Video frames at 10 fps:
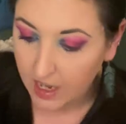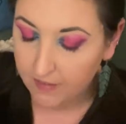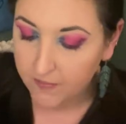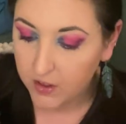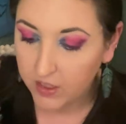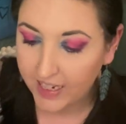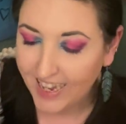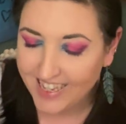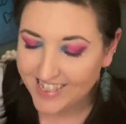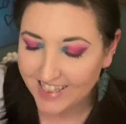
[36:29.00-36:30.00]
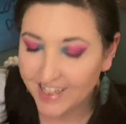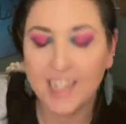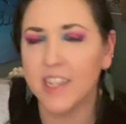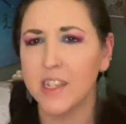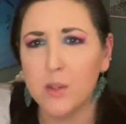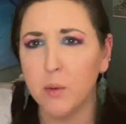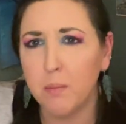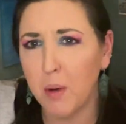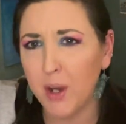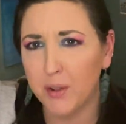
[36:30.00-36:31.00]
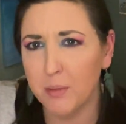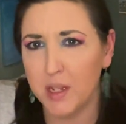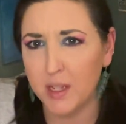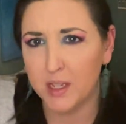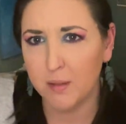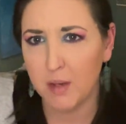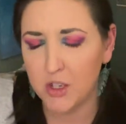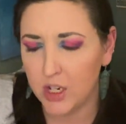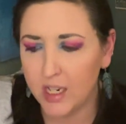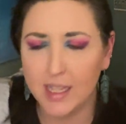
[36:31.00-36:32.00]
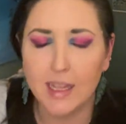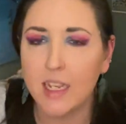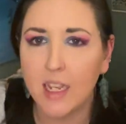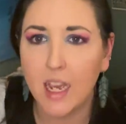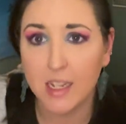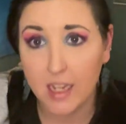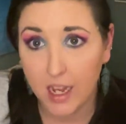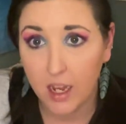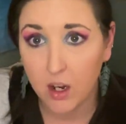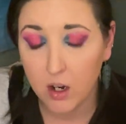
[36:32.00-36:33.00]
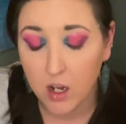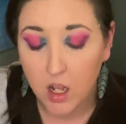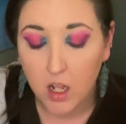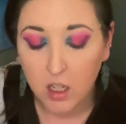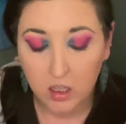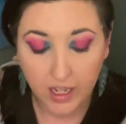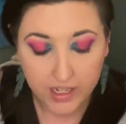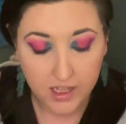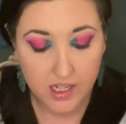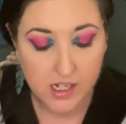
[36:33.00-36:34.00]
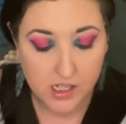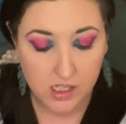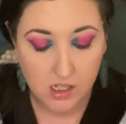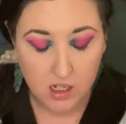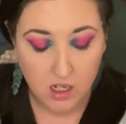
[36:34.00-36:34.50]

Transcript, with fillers: I feel like I didn't think this would bother me this much. I didn't think I'd care like this.